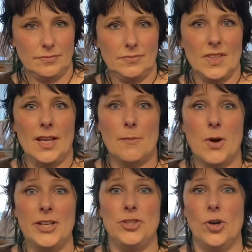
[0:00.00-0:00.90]
Now
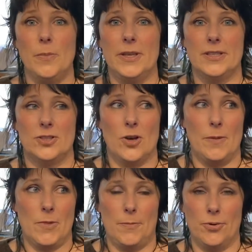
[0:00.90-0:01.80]
my job at the
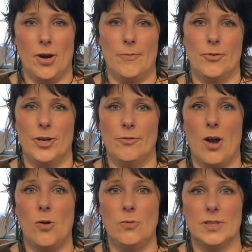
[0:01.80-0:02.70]
time, my primary
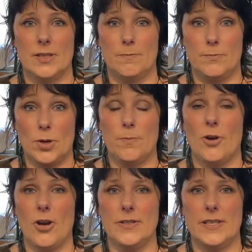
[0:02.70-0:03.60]
role was a book
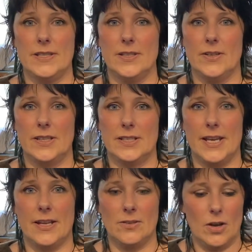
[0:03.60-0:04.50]
processor at the
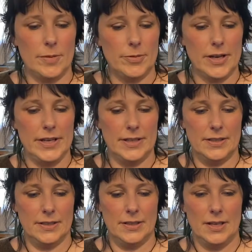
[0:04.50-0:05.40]
town library,
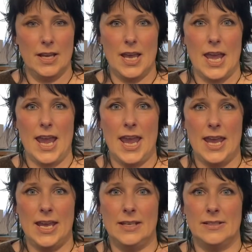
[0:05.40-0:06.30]

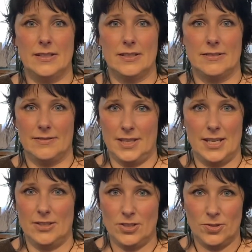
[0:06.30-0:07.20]
and
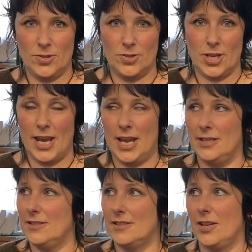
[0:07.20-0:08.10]
that you use your
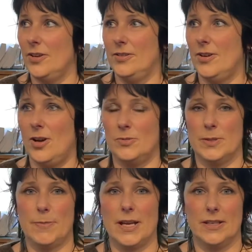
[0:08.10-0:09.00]
hands, so I was
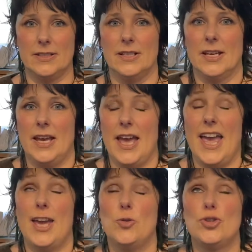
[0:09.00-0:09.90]
buggered.
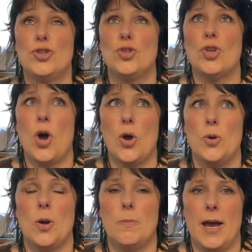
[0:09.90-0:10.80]
It was
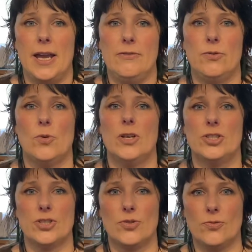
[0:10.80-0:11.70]
so painful, it
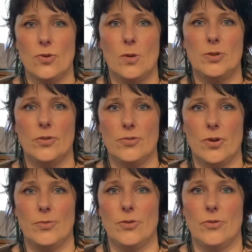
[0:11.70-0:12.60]
just throbbed and
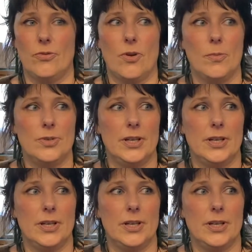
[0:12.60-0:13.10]
throbbed and throbbed.